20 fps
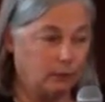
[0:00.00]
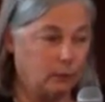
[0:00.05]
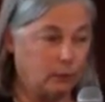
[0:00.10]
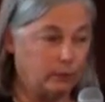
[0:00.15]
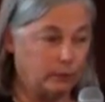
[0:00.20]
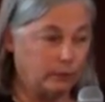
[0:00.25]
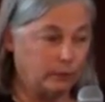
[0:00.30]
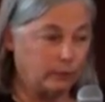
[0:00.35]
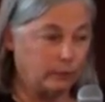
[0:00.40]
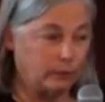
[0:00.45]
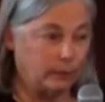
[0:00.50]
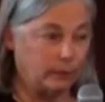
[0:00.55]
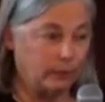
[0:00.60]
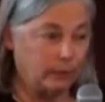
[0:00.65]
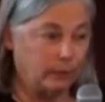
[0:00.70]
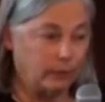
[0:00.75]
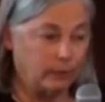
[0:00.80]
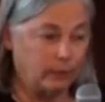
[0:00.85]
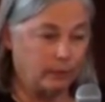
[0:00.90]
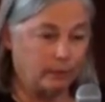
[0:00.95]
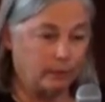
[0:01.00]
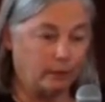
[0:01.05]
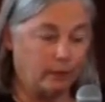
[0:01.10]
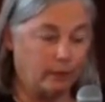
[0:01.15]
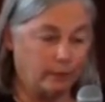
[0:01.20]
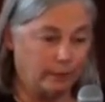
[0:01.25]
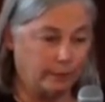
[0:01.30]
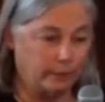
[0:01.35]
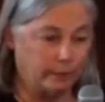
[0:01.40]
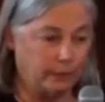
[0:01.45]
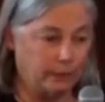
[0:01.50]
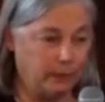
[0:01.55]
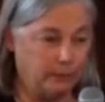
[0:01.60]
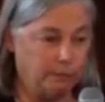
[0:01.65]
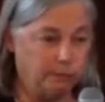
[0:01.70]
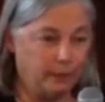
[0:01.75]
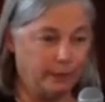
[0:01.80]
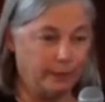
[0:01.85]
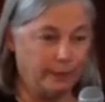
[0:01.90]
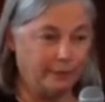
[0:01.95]
corridor and R&D
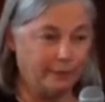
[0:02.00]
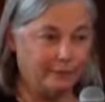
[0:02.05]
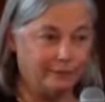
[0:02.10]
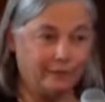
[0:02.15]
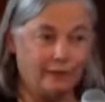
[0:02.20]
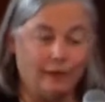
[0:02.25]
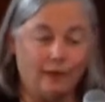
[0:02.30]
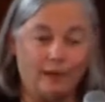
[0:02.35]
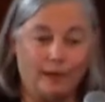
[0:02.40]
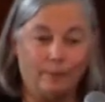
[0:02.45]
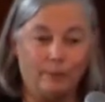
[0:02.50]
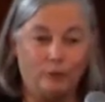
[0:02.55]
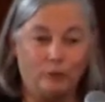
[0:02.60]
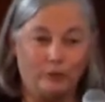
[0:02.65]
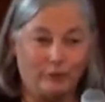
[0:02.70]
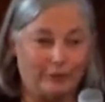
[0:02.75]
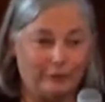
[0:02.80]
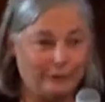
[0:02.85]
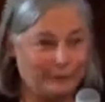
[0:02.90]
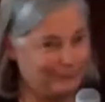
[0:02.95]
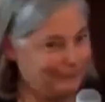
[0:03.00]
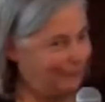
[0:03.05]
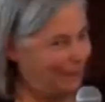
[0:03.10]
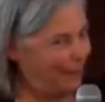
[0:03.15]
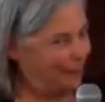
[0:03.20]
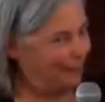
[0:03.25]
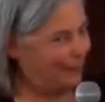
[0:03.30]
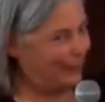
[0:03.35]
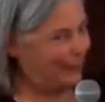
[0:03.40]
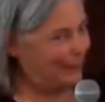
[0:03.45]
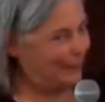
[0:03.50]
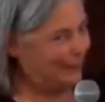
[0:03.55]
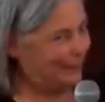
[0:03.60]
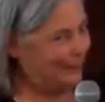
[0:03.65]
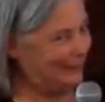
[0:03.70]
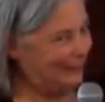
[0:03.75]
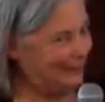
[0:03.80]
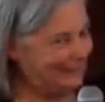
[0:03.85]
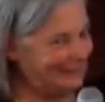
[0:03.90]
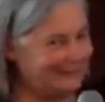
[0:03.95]
place. I'm seeing it in my brand new
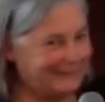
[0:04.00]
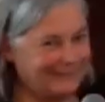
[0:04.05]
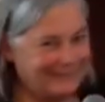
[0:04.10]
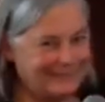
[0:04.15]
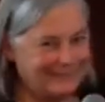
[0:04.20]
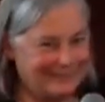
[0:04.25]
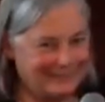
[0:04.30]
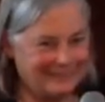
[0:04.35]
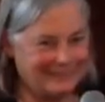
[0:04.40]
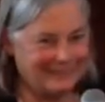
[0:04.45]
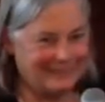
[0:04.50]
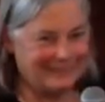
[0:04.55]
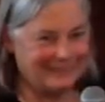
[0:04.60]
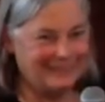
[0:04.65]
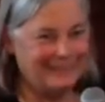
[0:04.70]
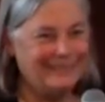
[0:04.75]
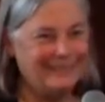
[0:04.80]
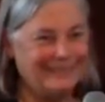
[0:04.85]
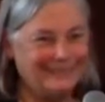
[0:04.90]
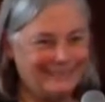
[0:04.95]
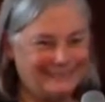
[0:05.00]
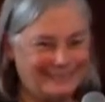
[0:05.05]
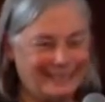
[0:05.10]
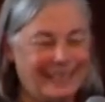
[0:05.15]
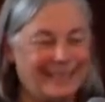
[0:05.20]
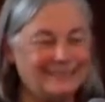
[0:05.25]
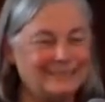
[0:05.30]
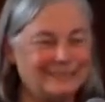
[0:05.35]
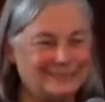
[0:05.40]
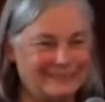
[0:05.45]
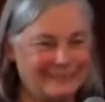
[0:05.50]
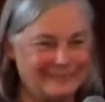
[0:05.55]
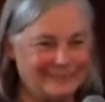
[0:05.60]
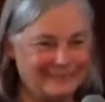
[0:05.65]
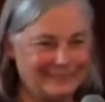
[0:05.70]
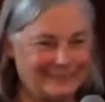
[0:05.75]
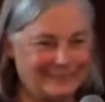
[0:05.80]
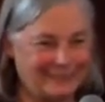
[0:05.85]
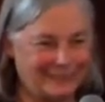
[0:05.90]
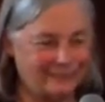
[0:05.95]
district in
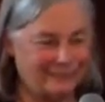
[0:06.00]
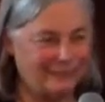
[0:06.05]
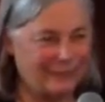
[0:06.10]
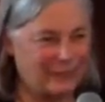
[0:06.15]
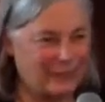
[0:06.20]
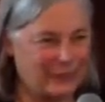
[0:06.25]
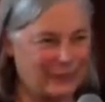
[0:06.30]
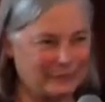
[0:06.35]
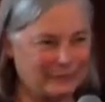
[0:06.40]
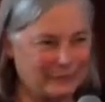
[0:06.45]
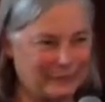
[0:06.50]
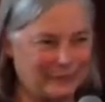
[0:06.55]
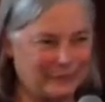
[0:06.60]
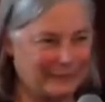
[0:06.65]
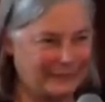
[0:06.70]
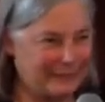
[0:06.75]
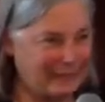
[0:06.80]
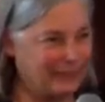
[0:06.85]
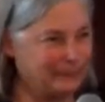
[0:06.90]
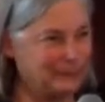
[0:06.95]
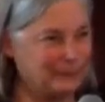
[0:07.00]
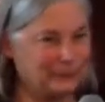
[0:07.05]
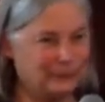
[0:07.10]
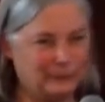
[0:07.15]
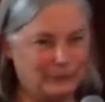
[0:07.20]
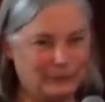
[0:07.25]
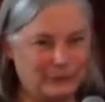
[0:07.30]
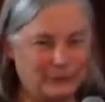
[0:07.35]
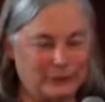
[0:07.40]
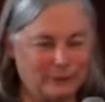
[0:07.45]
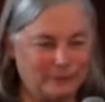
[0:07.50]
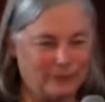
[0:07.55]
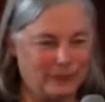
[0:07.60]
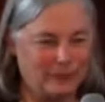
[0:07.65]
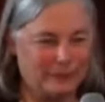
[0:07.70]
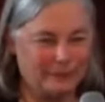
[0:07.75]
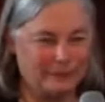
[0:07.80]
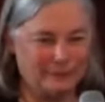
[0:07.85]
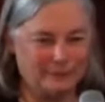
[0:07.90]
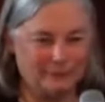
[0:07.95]
Chatsworth. They've got Capstone
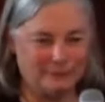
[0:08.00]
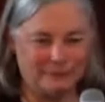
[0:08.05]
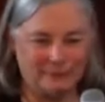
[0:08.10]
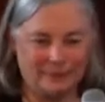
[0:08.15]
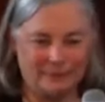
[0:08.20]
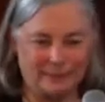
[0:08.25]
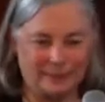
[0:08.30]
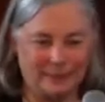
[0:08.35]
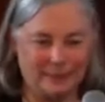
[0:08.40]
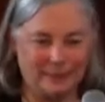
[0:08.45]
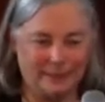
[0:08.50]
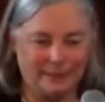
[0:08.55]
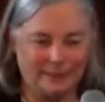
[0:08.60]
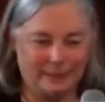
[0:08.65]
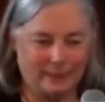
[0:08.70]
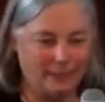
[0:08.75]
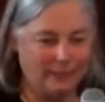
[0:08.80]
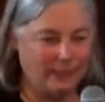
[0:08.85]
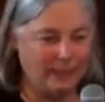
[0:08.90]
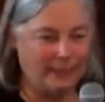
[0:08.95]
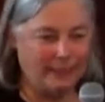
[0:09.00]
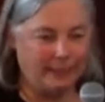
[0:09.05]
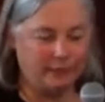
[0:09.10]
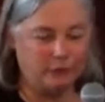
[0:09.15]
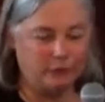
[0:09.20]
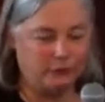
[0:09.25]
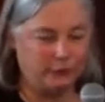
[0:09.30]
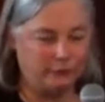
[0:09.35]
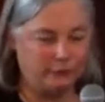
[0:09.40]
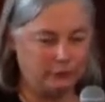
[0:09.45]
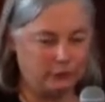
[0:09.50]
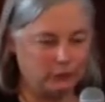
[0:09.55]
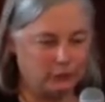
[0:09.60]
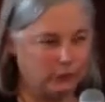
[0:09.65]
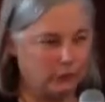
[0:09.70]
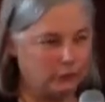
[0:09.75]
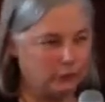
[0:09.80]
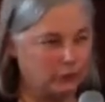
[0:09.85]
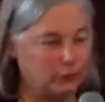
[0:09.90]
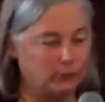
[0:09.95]
Turbine, who's selling energy
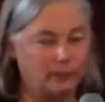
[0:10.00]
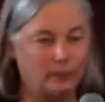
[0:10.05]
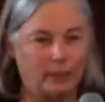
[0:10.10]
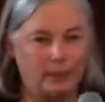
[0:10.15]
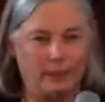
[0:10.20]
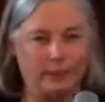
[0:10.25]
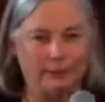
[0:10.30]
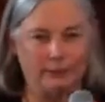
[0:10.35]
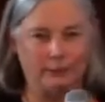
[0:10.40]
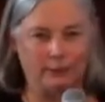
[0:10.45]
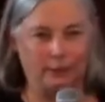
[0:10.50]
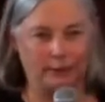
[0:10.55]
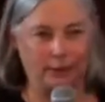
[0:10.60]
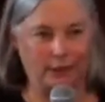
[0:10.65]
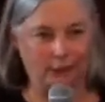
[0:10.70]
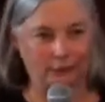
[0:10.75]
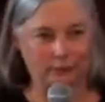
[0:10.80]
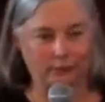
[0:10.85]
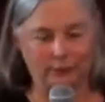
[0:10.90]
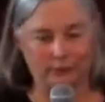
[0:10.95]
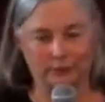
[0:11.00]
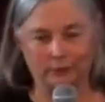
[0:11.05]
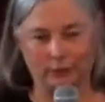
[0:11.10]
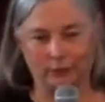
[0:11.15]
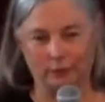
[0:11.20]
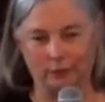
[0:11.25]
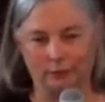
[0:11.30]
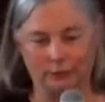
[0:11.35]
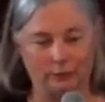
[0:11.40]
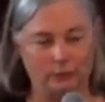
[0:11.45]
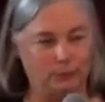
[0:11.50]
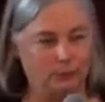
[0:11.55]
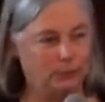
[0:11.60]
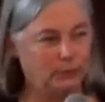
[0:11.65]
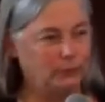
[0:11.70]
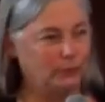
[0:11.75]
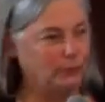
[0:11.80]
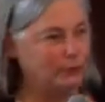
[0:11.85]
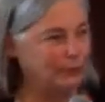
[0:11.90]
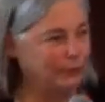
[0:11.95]
efficient turbines to countries all over the
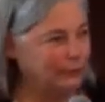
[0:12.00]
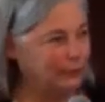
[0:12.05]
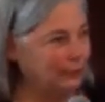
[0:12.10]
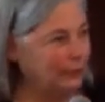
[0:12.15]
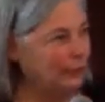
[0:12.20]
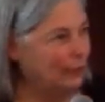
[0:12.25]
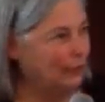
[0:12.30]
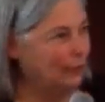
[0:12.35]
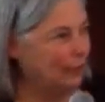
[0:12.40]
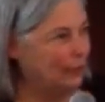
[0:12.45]
world.